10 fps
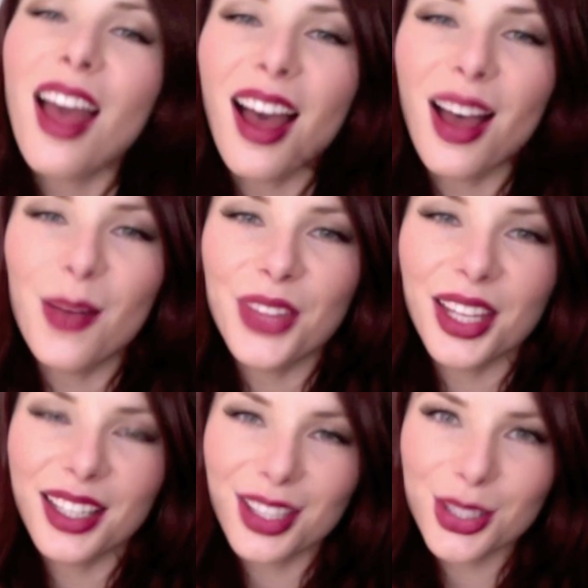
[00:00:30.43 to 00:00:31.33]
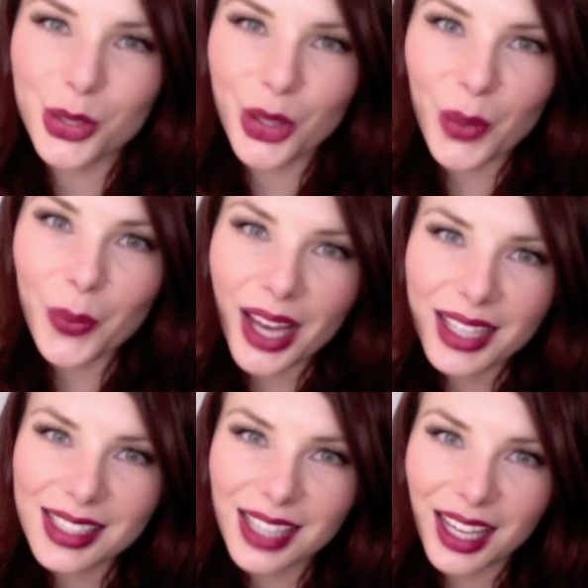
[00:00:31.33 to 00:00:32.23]
Um, they let us go
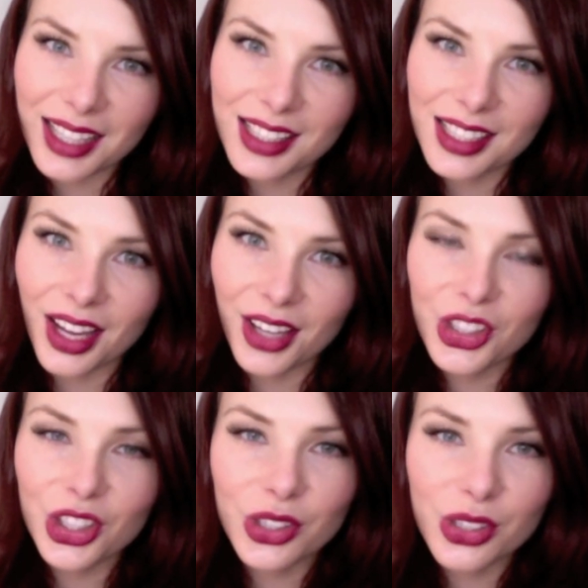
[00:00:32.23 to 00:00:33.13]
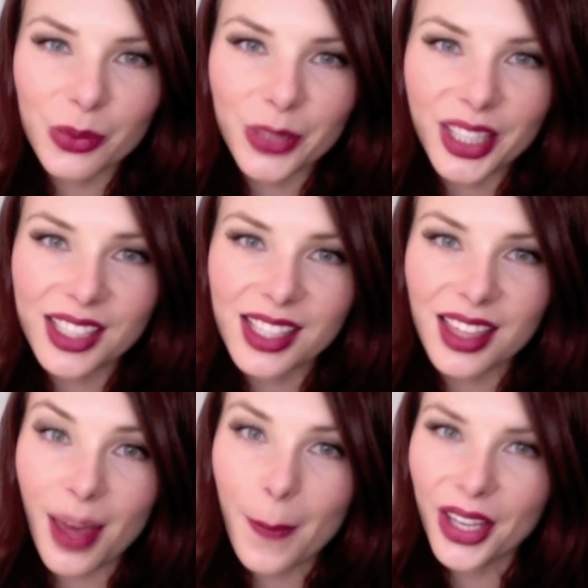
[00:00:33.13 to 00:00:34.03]
backstage and I actually got to meet
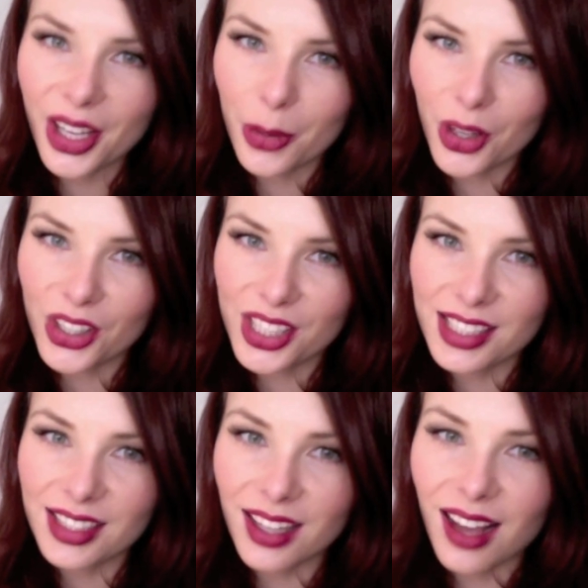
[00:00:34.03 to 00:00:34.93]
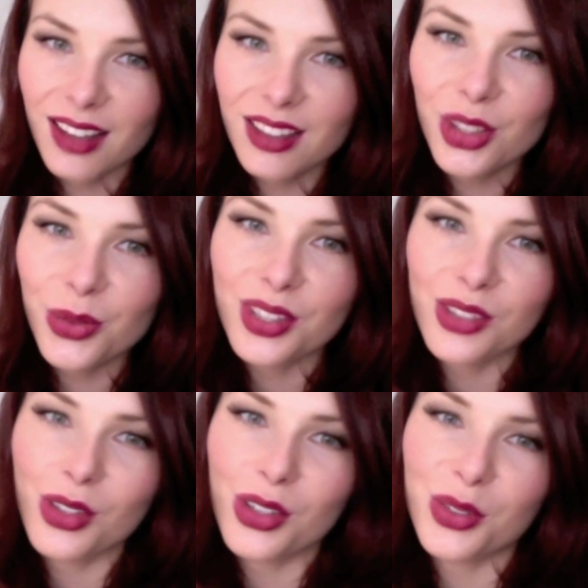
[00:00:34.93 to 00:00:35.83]
their makeup artist Lan, who was in
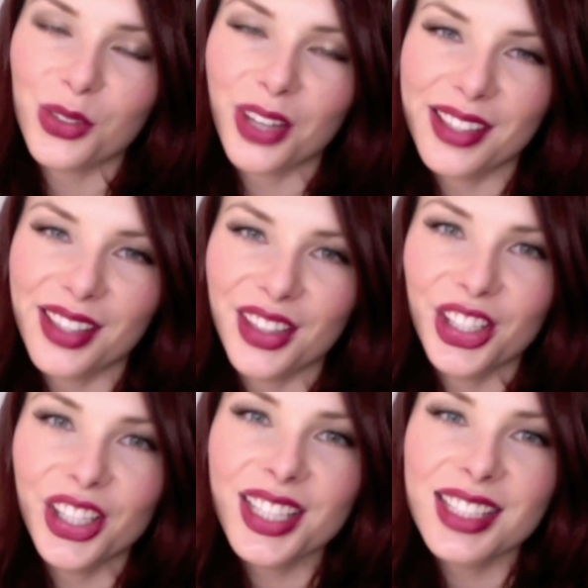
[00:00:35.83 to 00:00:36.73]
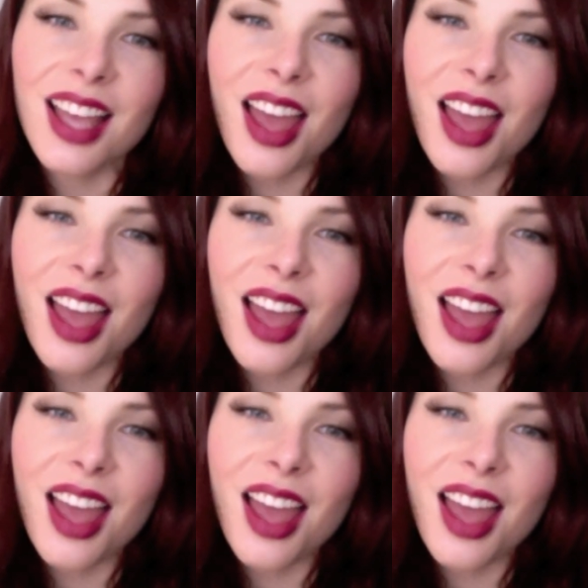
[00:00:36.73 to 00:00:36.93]
charge of creating the looks,